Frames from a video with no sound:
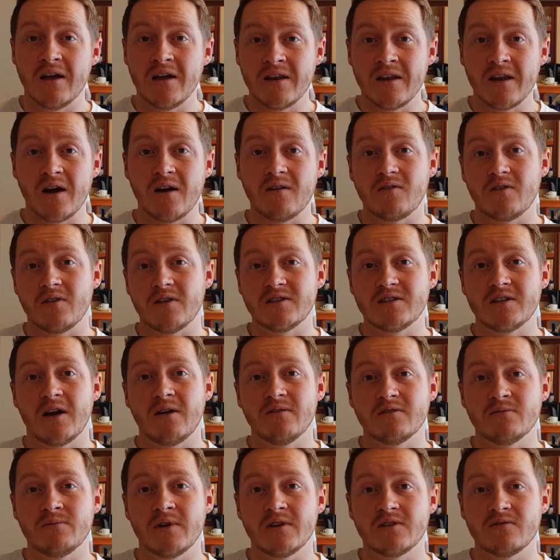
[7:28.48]
Now I've got the
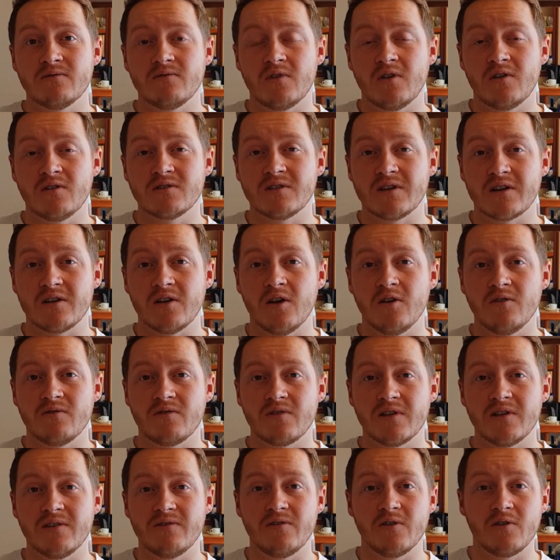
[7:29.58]
time to make some vlogs, I can
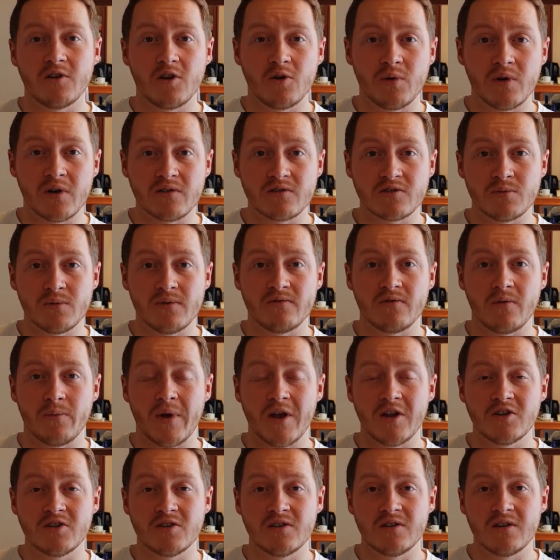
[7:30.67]
hopefully fill you in on some
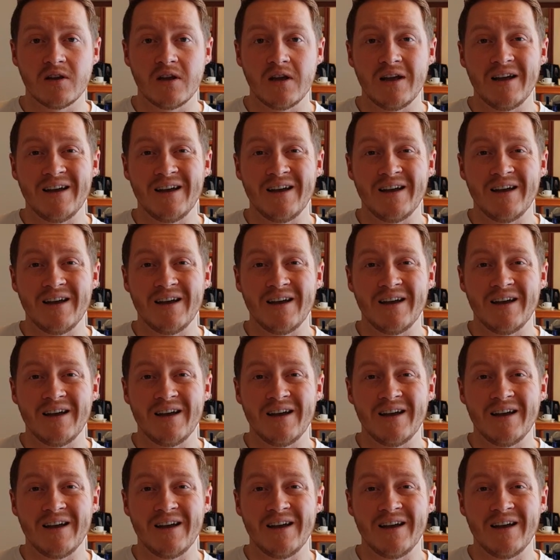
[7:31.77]
information.